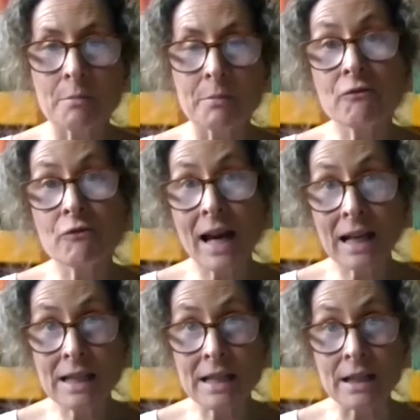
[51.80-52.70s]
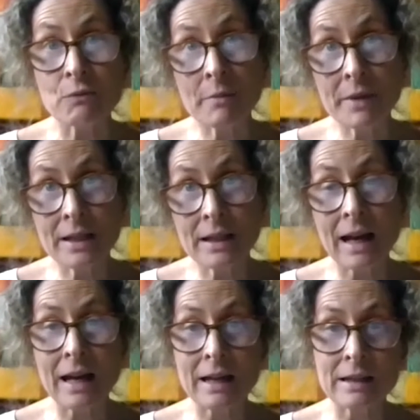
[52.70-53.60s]
But in reality, women
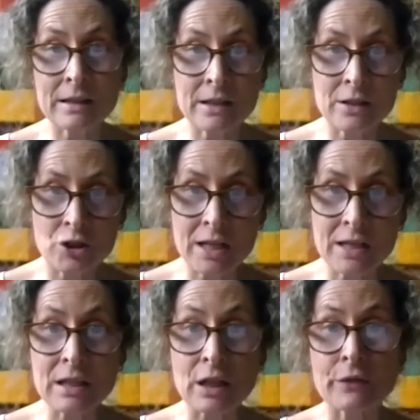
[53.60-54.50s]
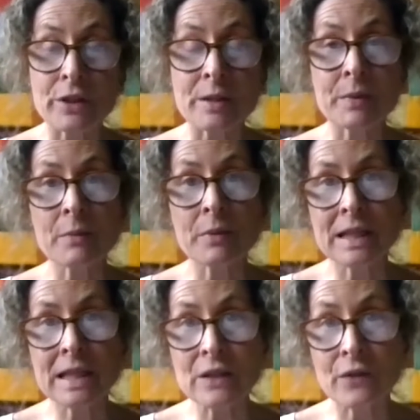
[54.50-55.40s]
and gender diverse people are
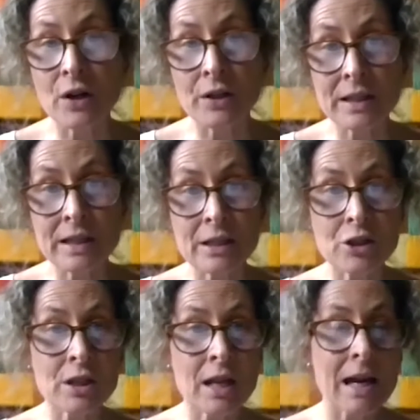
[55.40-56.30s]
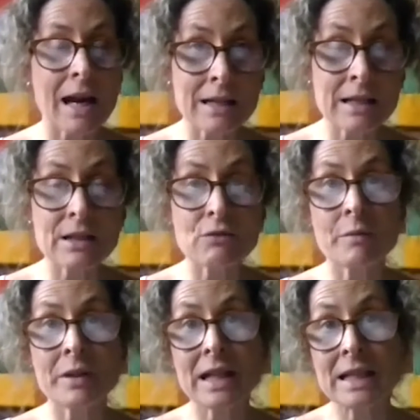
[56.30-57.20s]
disadvantaged and
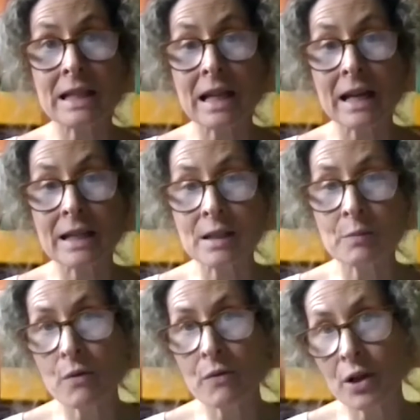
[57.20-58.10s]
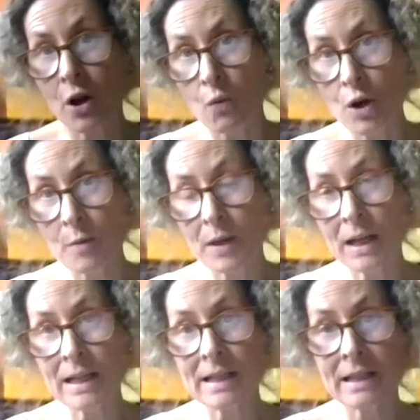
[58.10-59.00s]
discriminated against, both in our
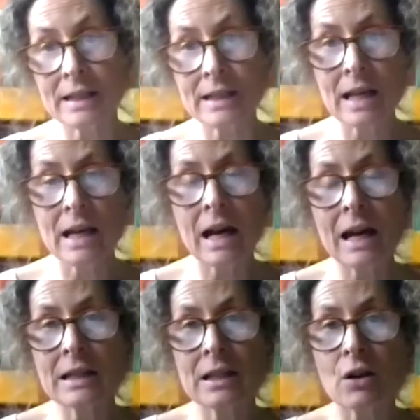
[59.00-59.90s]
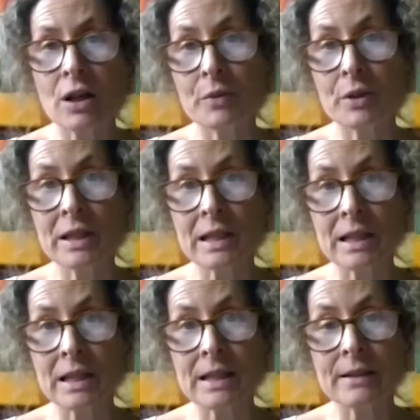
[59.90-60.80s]
workplaces and in our
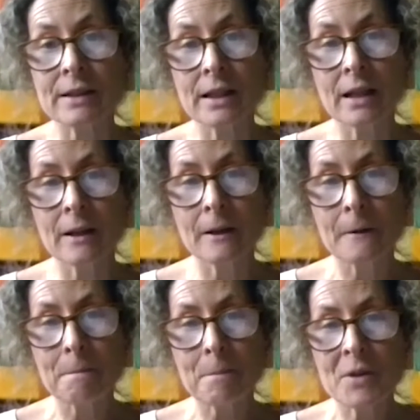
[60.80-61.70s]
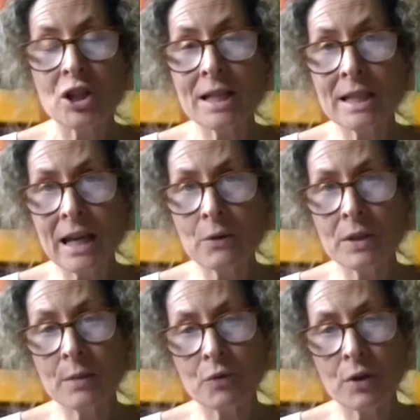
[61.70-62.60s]
communities. Gender
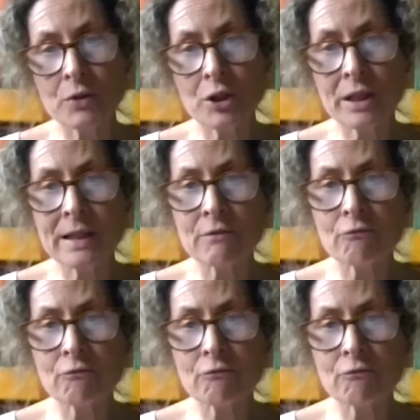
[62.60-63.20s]
equity approaches